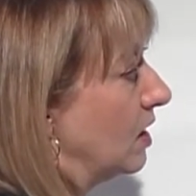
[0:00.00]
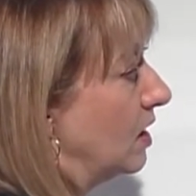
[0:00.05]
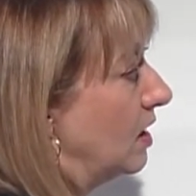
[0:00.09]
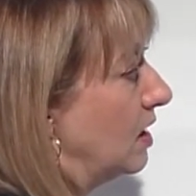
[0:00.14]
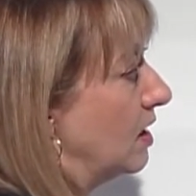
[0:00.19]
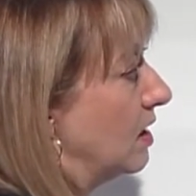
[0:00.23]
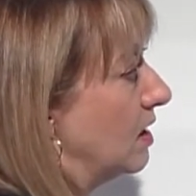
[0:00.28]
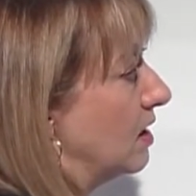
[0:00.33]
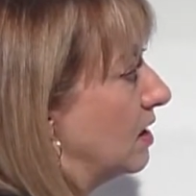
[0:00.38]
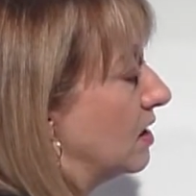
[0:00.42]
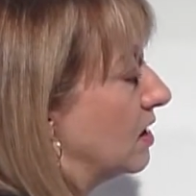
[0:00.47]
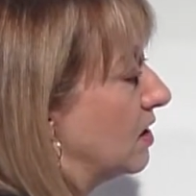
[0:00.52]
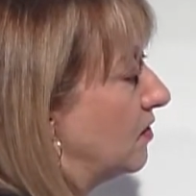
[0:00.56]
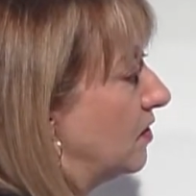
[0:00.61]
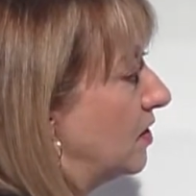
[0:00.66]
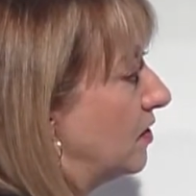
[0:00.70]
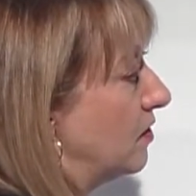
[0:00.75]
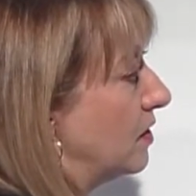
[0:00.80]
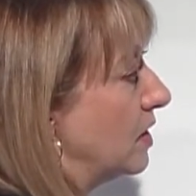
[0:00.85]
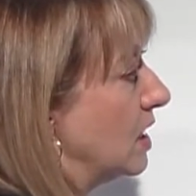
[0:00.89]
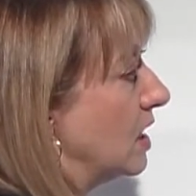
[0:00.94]
is
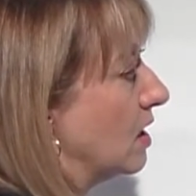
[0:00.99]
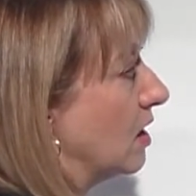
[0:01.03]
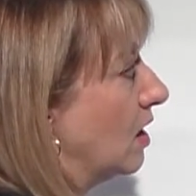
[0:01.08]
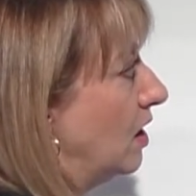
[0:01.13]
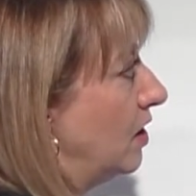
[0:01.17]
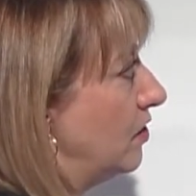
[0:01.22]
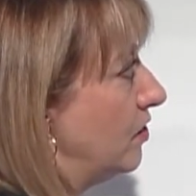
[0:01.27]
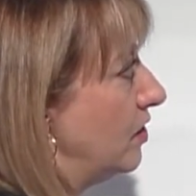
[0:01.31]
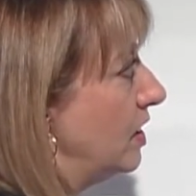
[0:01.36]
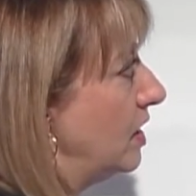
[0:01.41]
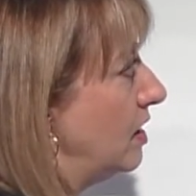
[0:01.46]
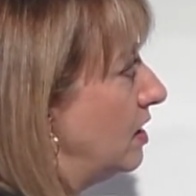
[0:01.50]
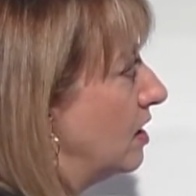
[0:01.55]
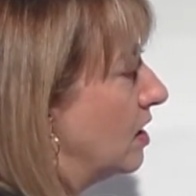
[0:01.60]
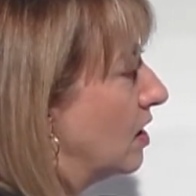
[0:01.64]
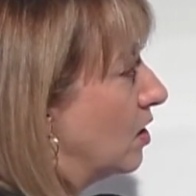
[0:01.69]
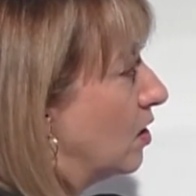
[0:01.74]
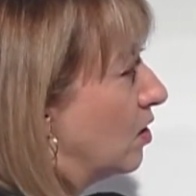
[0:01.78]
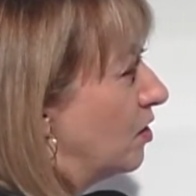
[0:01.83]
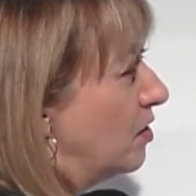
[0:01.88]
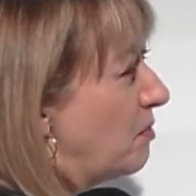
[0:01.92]
1,500.
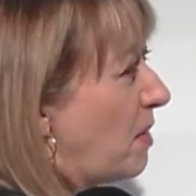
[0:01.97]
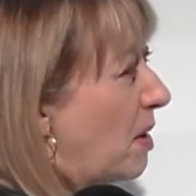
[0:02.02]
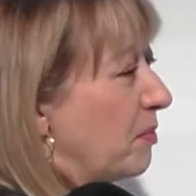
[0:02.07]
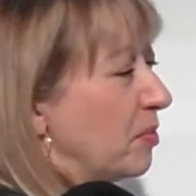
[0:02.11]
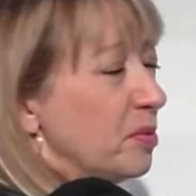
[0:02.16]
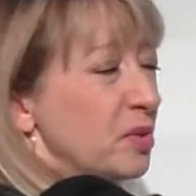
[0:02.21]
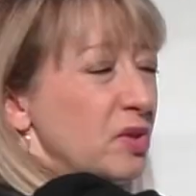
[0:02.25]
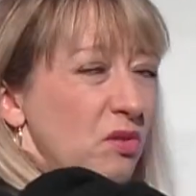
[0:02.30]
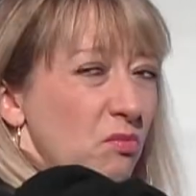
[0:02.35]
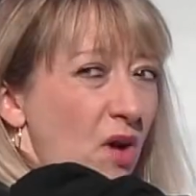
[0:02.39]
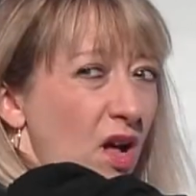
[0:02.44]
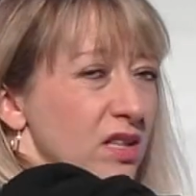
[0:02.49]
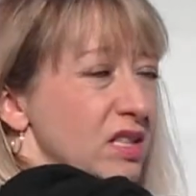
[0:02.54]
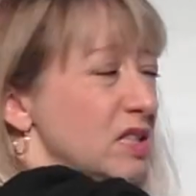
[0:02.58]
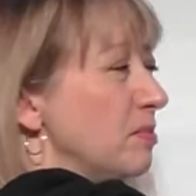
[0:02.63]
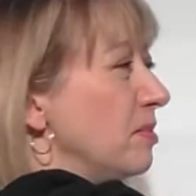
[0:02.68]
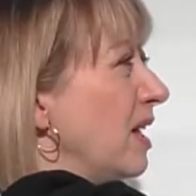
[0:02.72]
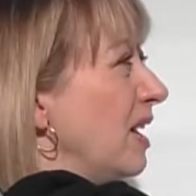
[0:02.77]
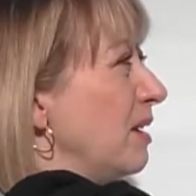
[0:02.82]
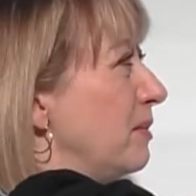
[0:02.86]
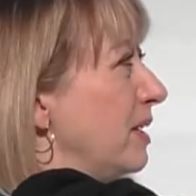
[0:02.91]
Remember, when you
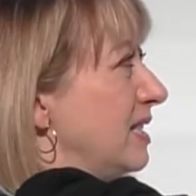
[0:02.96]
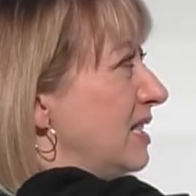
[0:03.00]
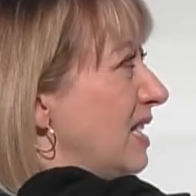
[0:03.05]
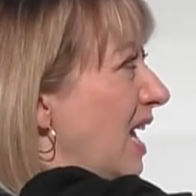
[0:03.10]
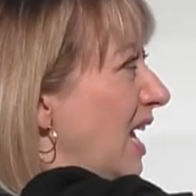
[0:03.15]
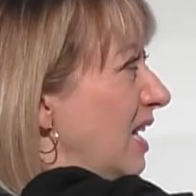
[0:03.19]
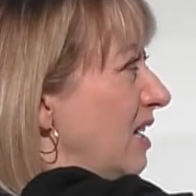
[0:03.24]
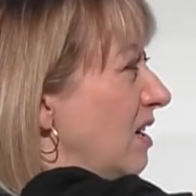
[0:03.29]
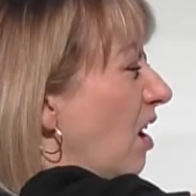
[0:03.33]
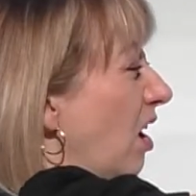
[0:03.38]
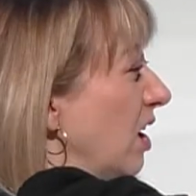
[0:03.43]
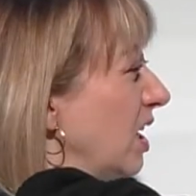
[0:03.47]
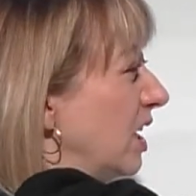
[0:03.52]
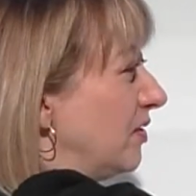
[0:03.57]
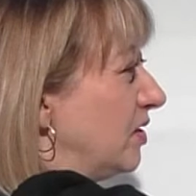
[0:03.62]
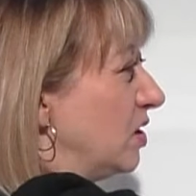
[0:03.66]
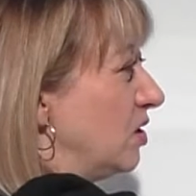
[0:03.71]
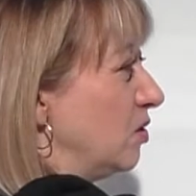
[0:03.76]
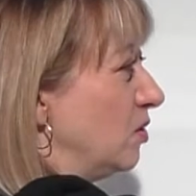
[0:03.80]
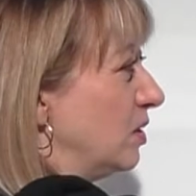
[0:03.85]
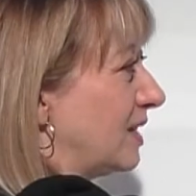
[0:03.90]
multiply by 10, all you have
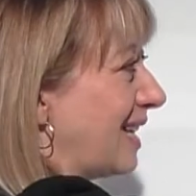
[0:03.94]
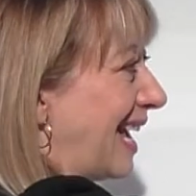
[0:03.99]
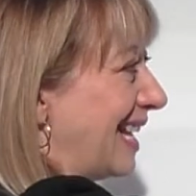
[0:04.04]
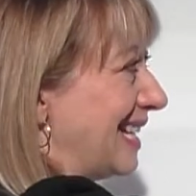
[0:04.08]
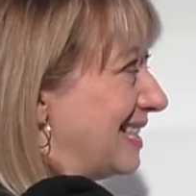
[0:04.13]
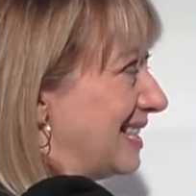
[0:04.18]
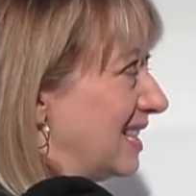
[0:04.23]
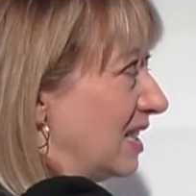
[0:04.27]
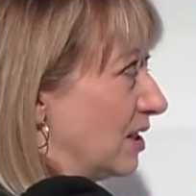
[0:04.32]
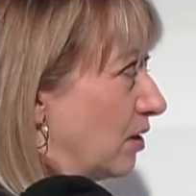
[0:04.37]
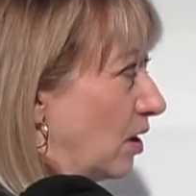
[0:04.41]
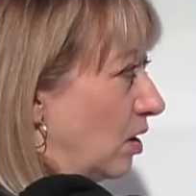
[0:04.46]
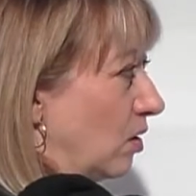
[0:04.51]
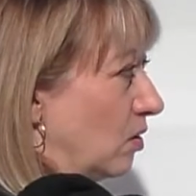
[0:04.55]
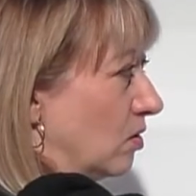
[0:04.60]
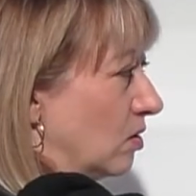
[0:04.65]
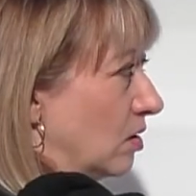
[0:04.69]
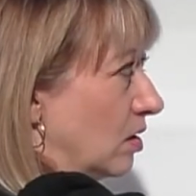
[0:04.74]
to do is add a 0.